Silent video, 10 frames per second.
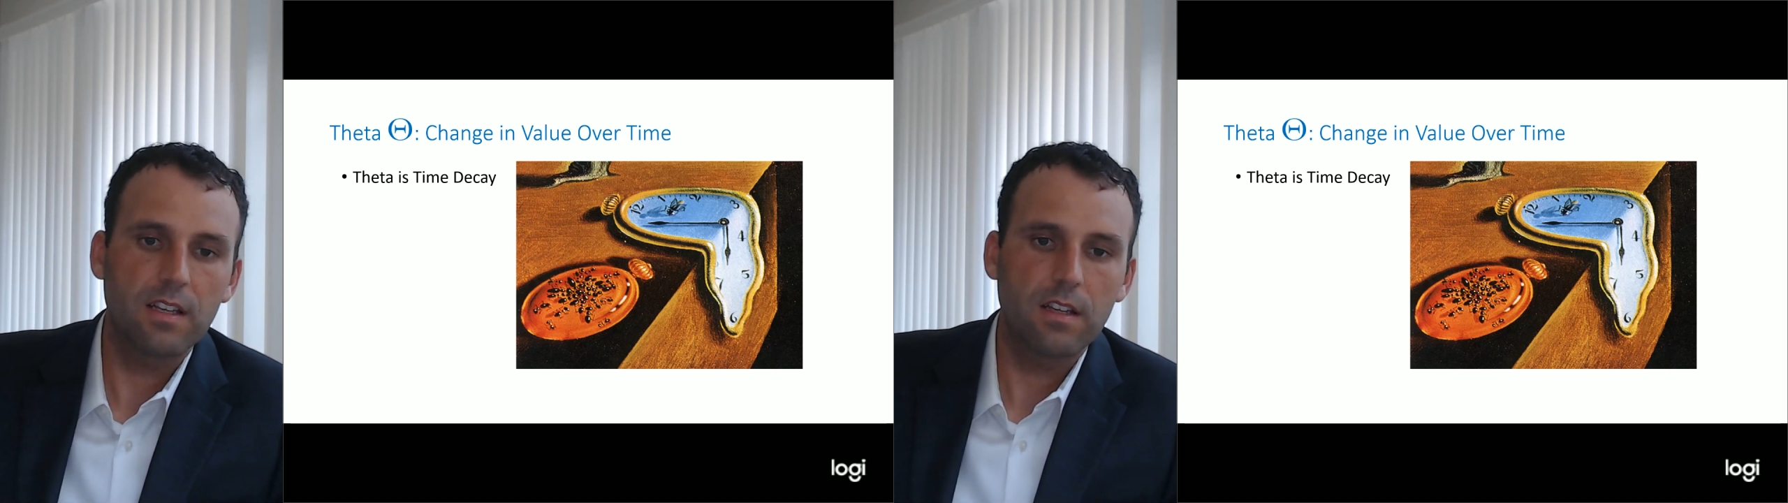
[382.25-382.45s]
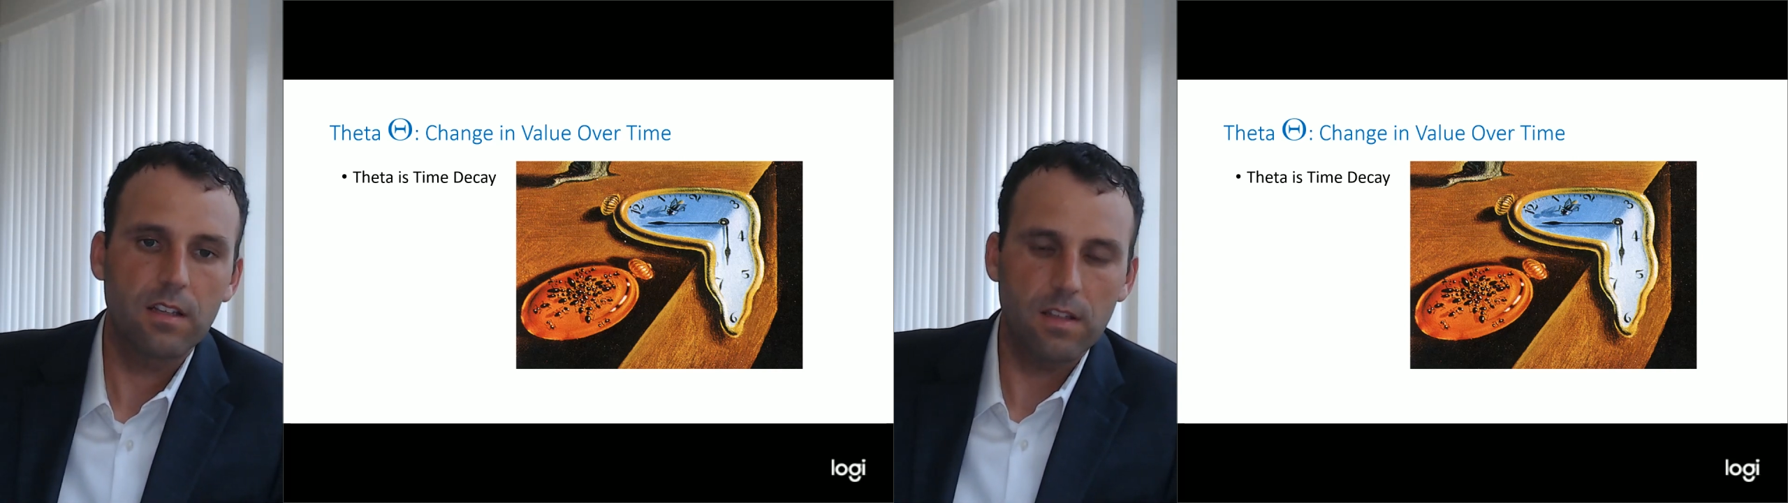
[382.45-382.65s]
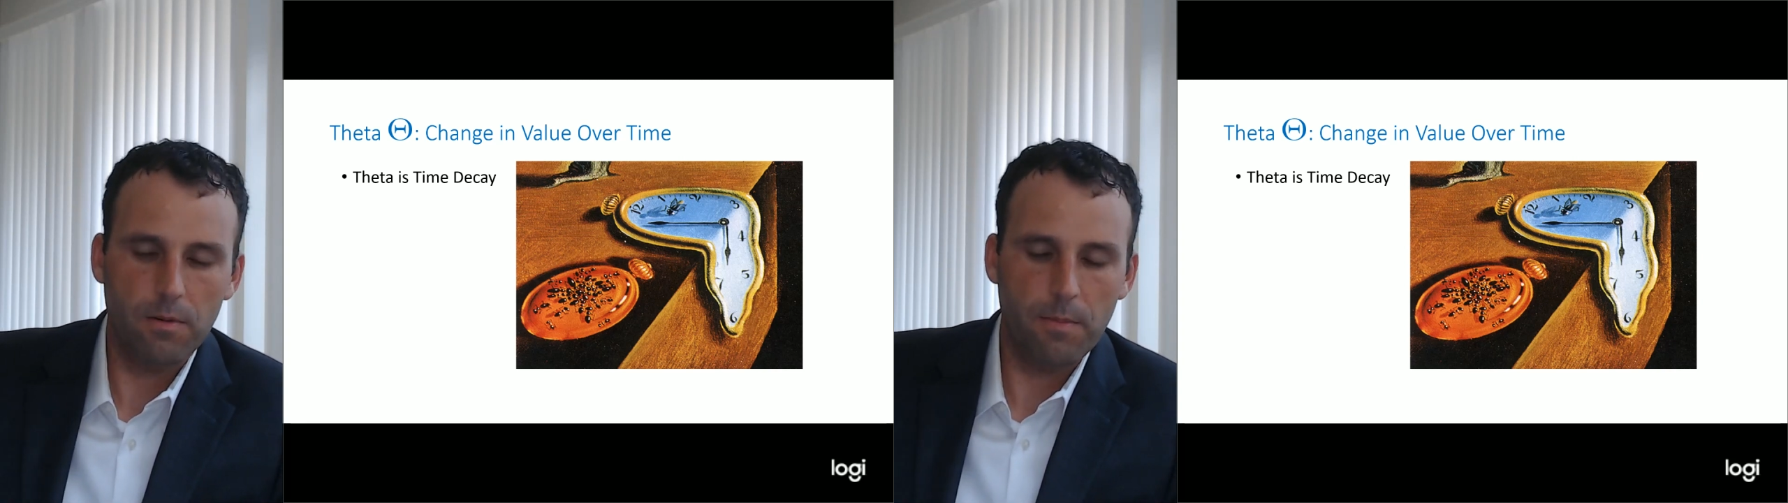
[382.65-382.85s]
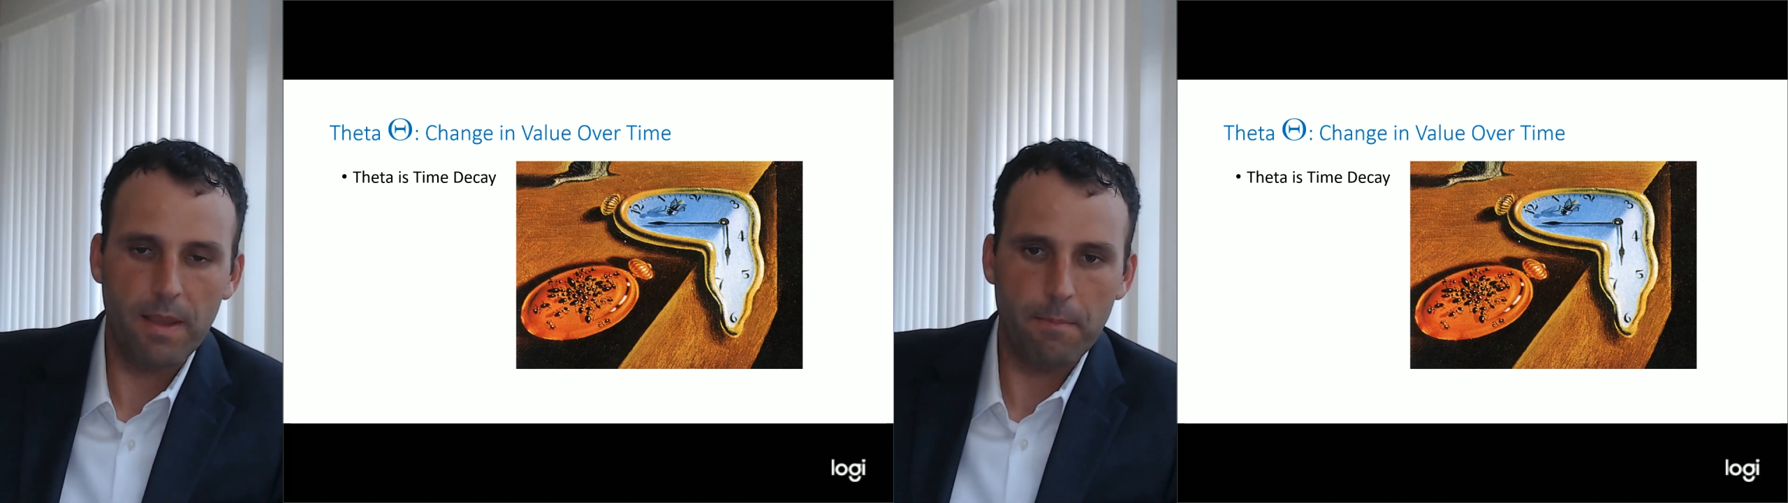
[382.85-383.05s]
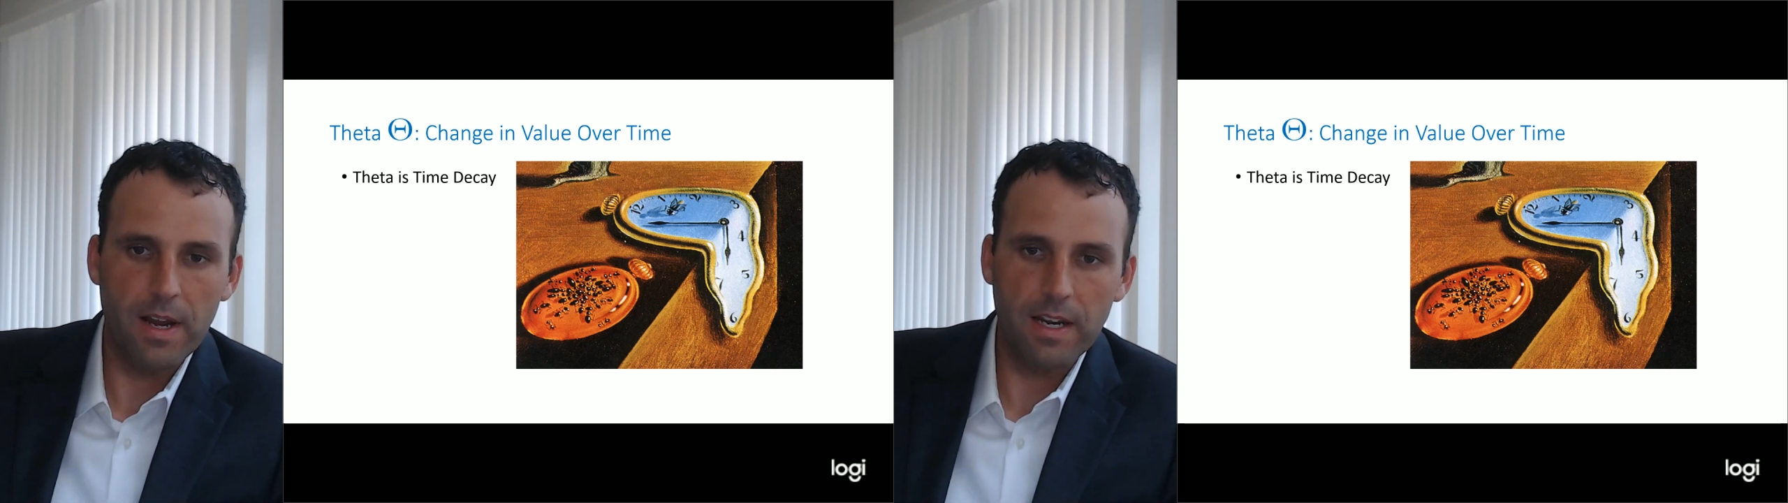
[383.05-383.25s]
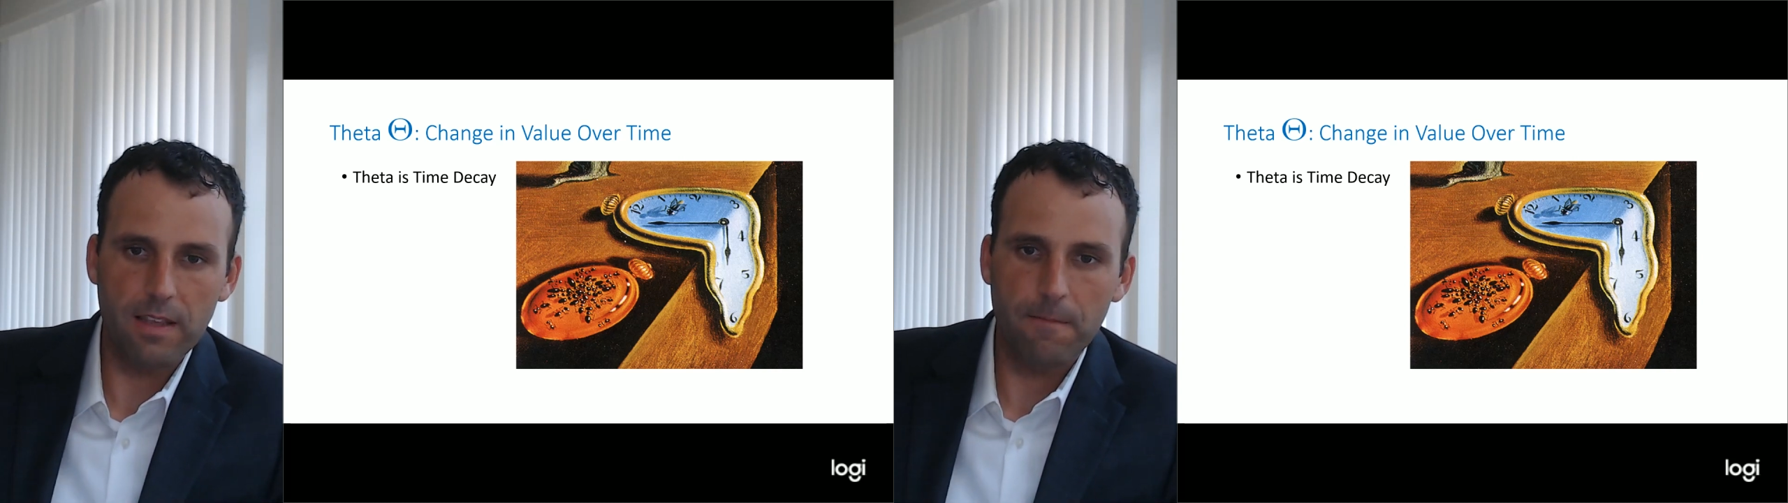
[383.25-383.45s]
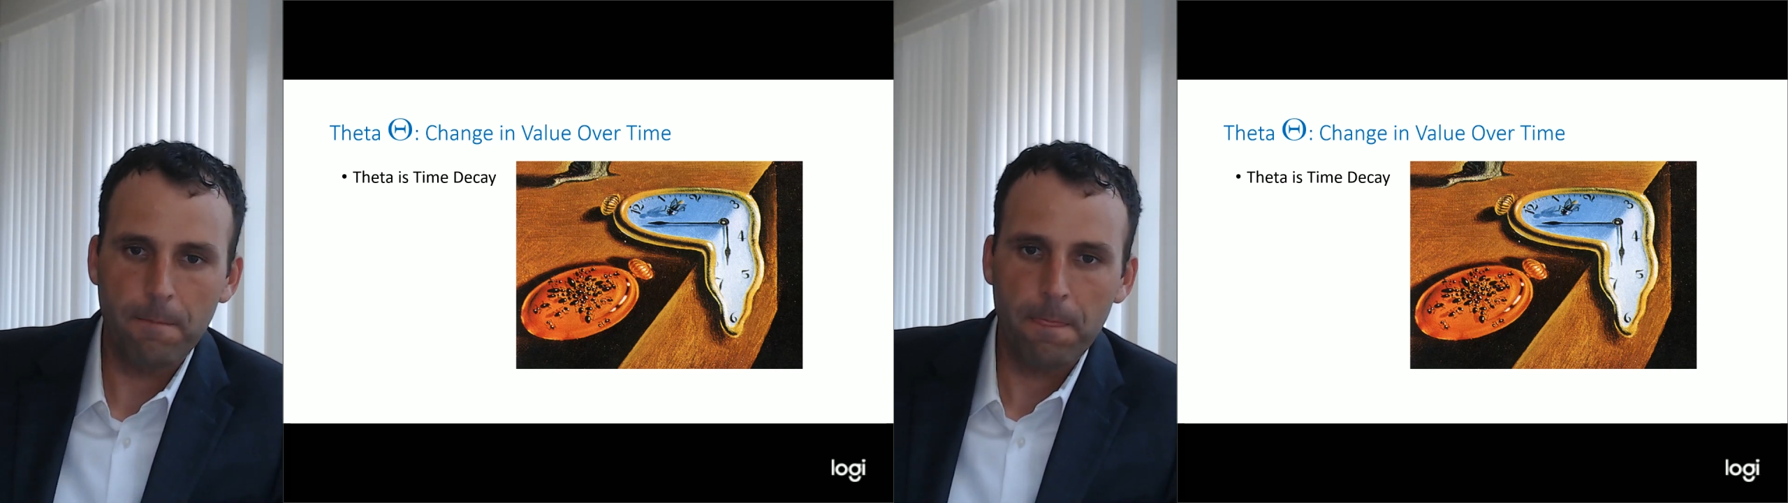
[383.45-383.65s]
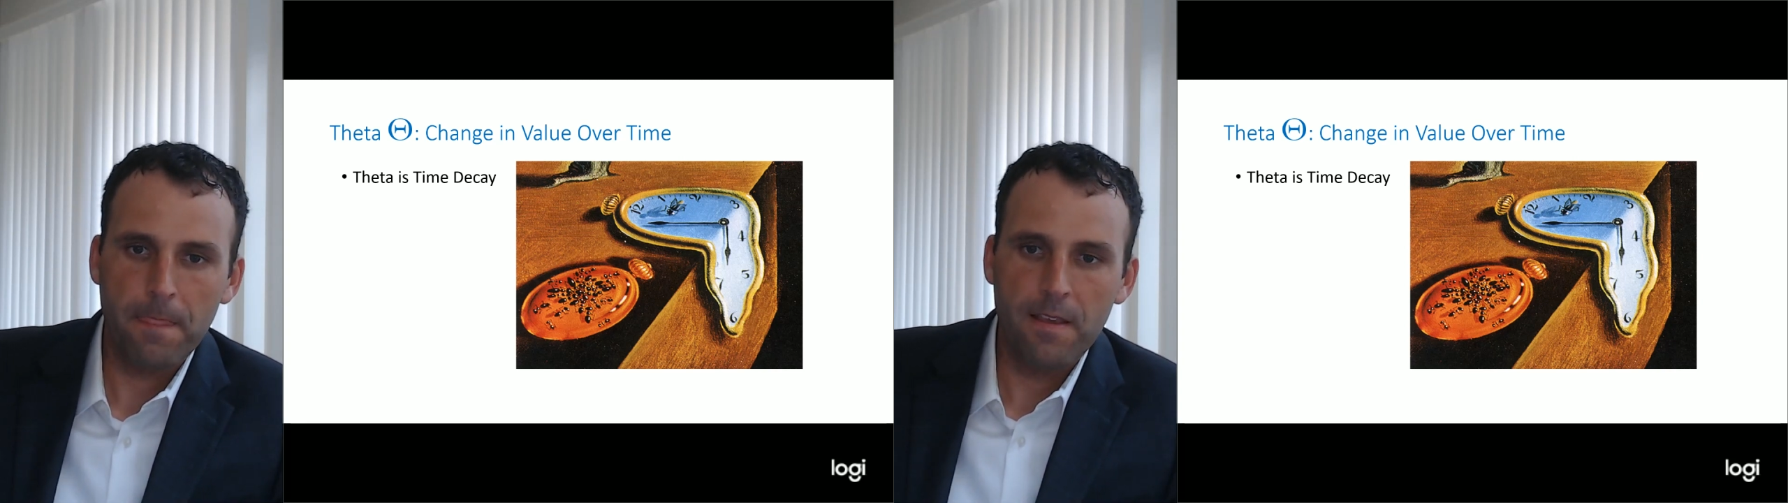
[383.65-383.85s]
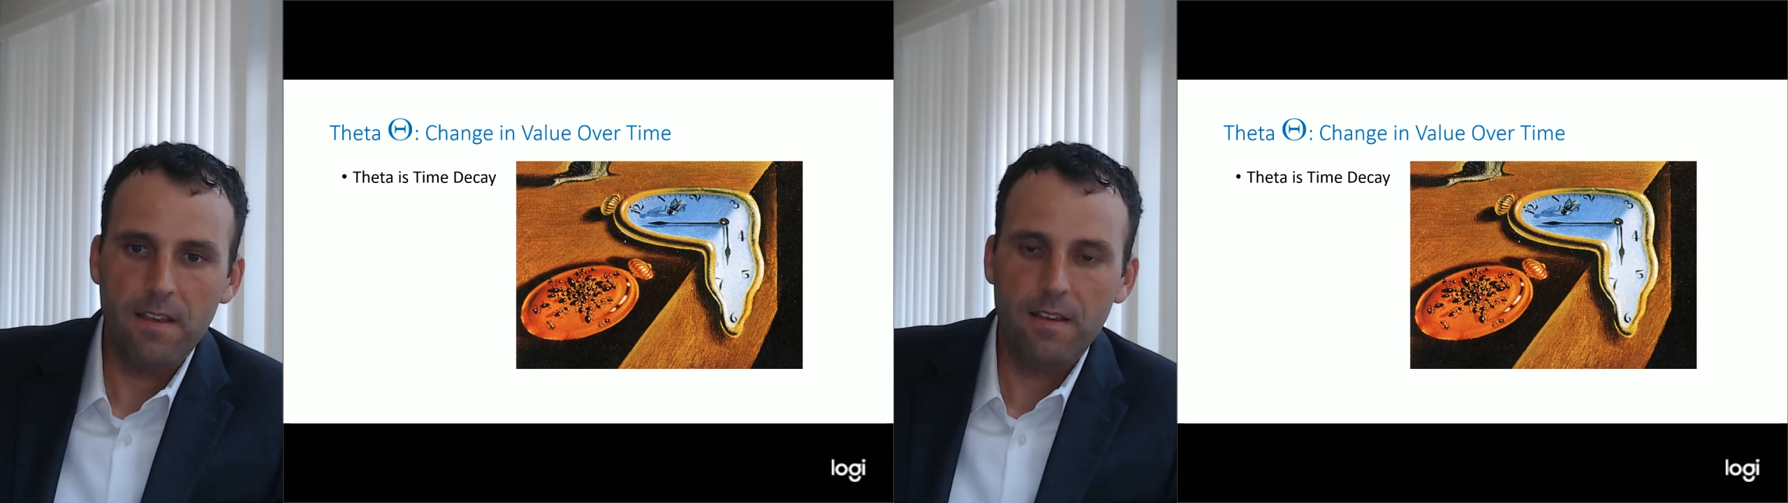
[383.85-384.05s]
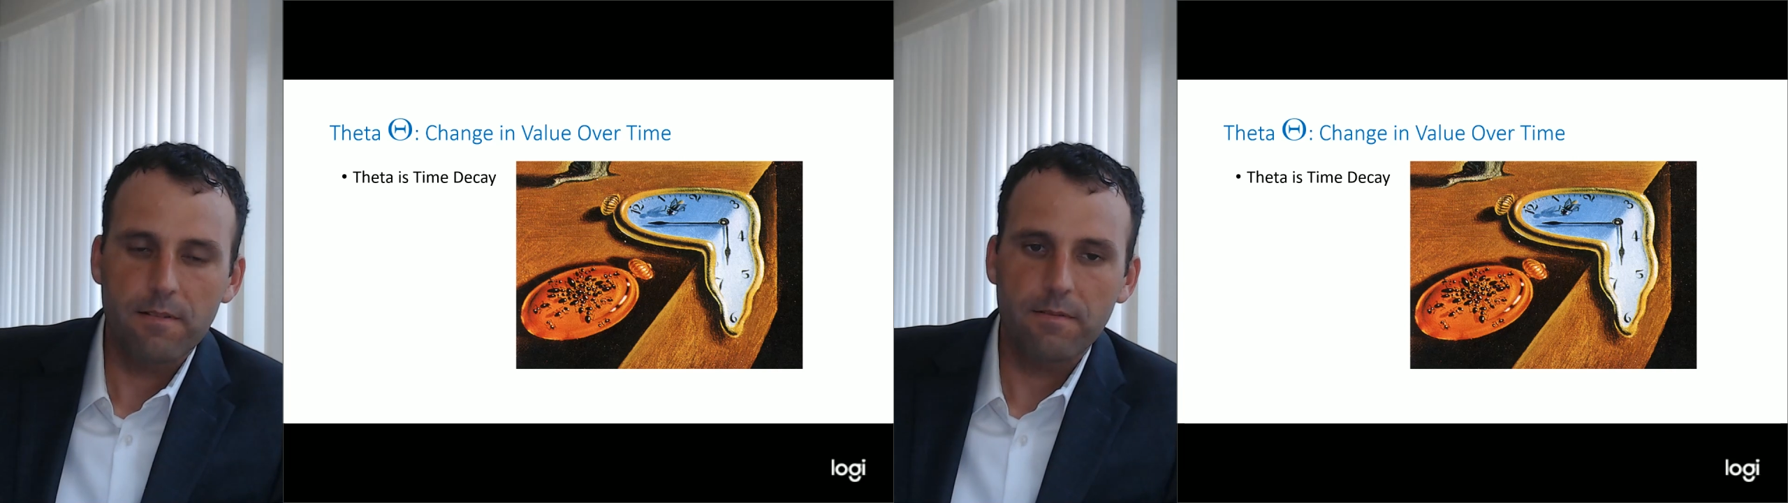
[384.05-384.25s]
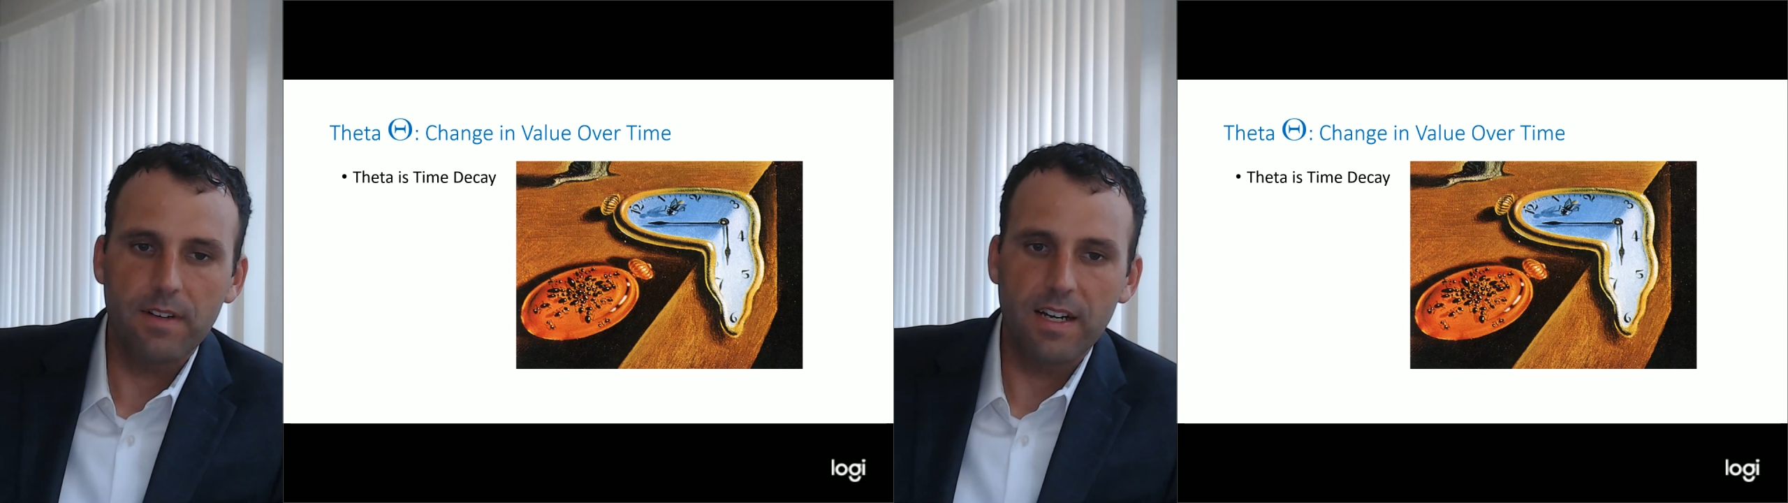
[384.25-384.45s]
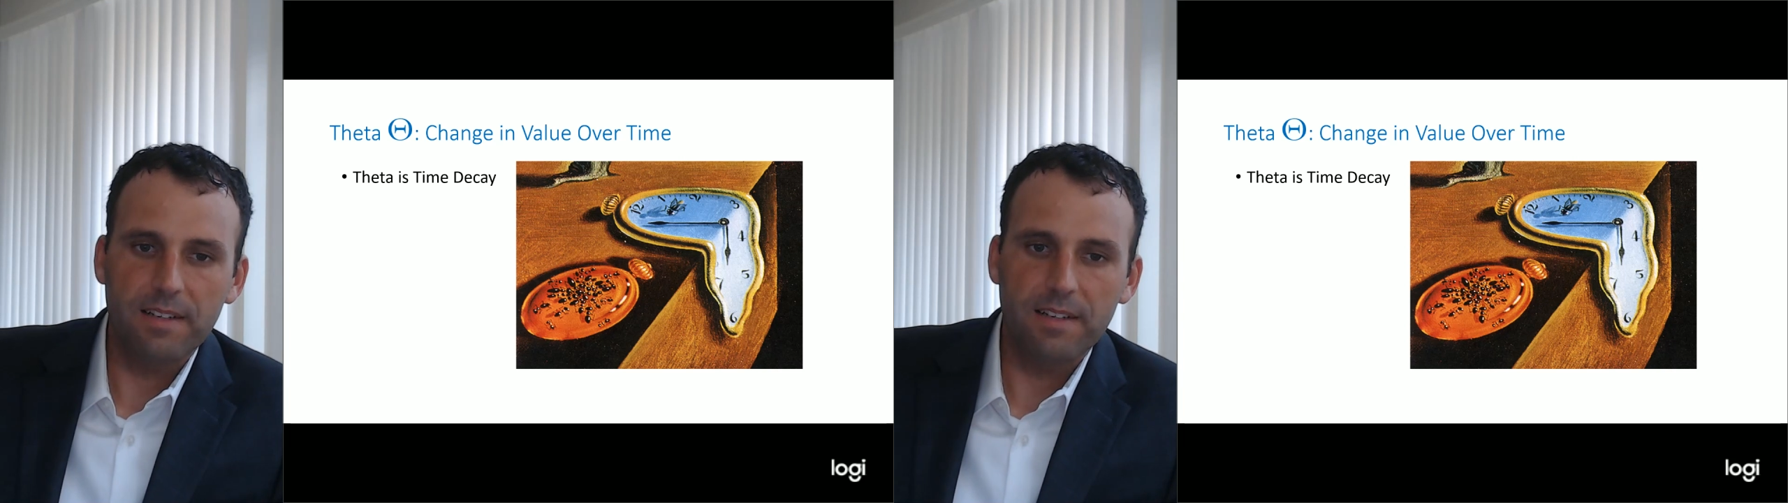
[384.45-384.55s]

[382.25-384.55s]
them to make money. But